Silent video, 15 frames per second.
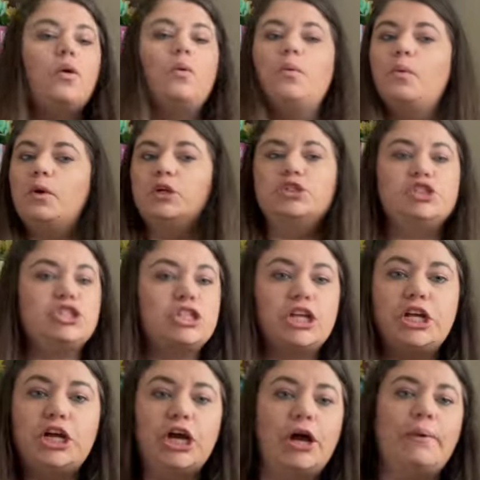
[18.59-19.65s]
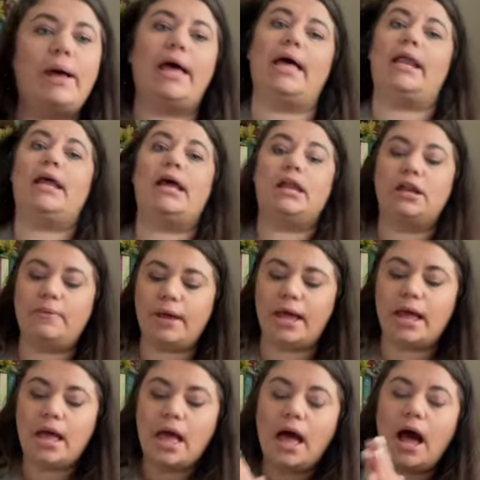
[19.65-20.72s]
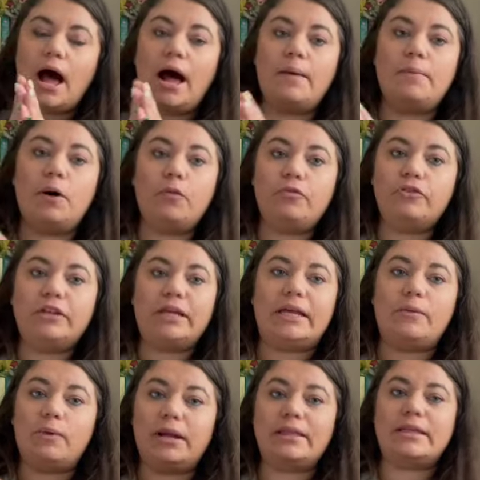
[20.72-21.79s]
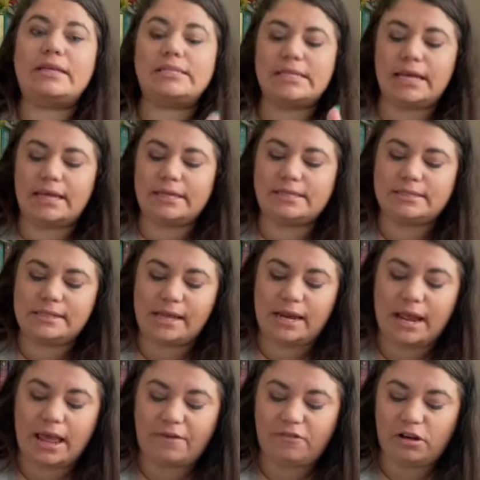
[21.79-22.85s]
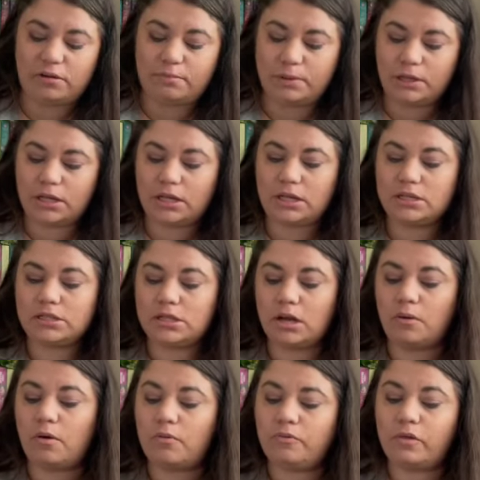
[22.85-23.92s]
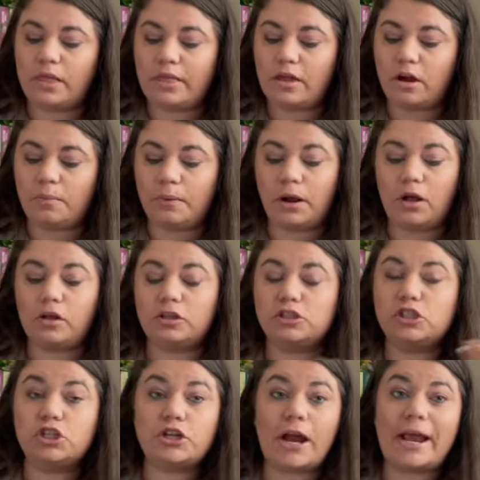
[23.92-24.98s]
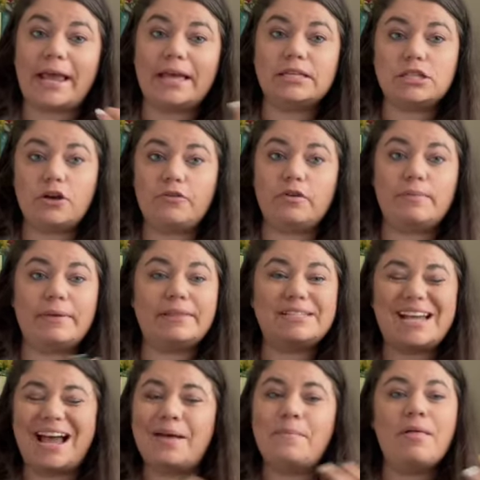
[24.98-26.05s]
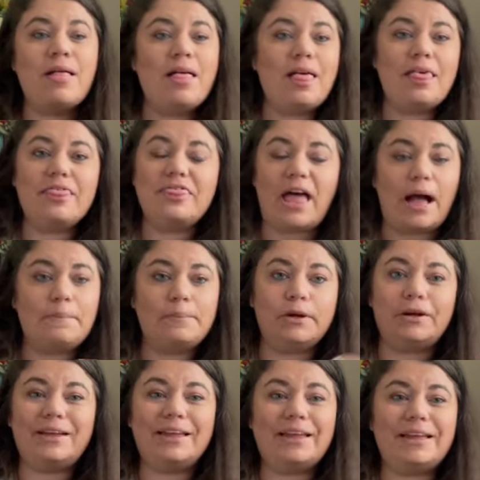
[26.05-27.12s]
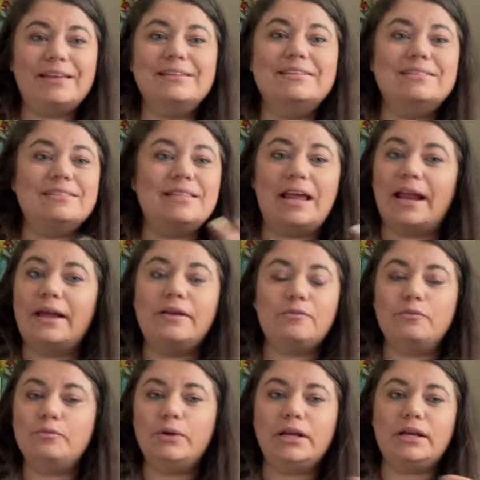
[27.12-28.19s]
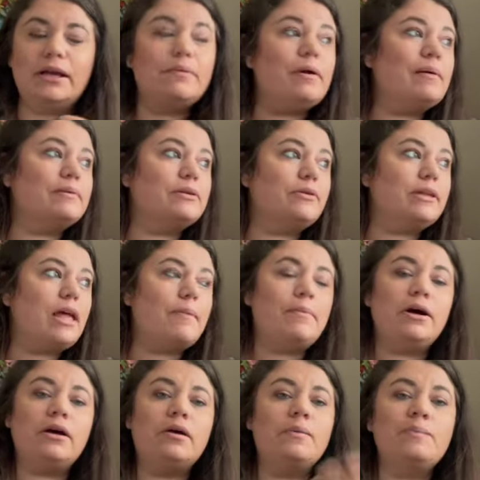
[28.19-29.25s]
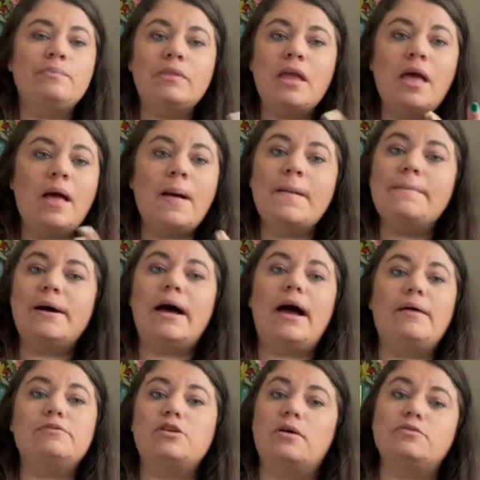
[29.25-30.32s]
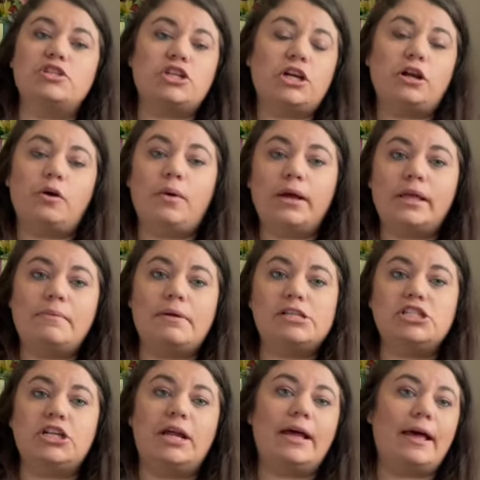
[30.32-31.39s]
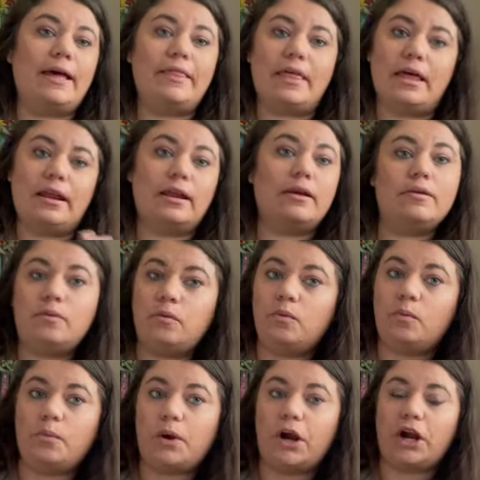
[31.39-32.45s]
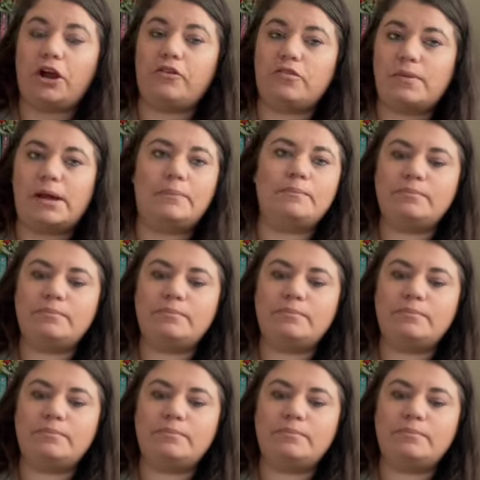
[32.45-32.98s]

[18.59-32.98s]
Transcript: We're just gonna go ahead and do it. Hopefully one of these is an Avon book, so hopefully the HarperCollins strike is over by the time I'm able to read that book. But I'm just gonna quickly mention it and then we're gonna go from there.